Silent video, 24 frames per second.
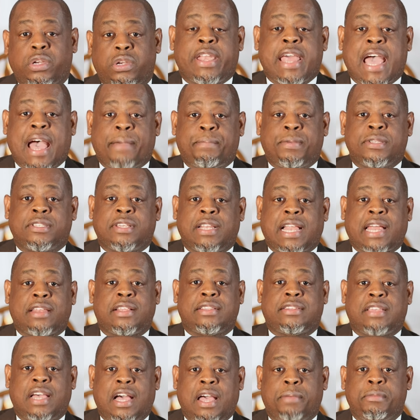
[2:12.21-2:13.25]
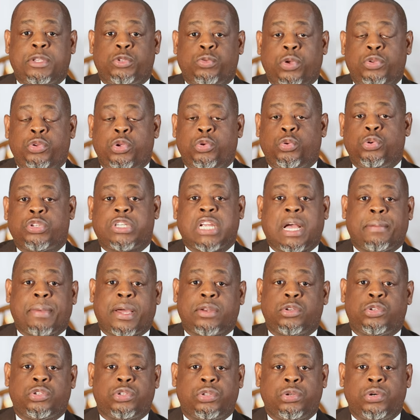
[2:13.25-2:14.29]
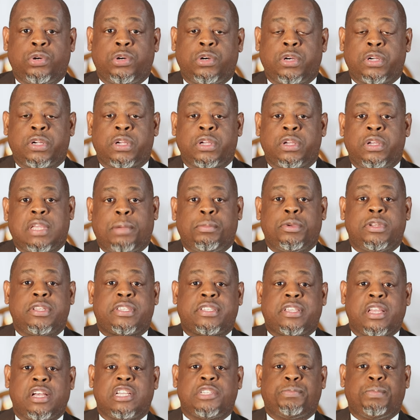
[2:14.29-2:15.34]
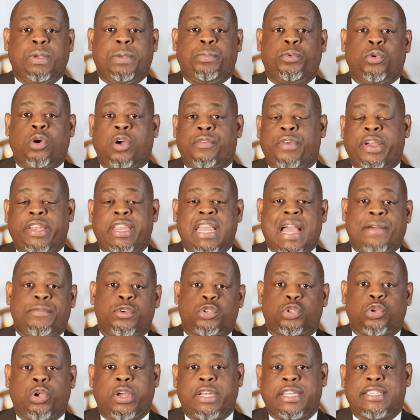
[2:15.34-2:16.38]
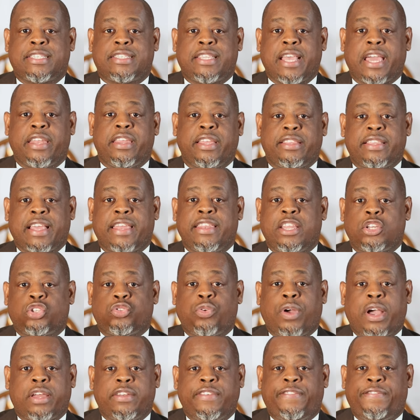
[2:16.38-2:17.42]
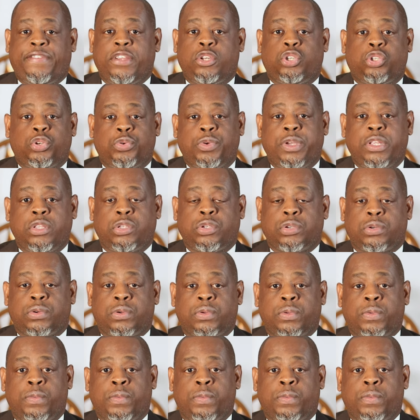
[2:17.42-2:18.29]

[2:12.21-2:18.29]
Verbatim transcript: What happens a lot of time is when you go shop at a store, some of the salespeople already have a certain aesthetic that they're trying to fit you into.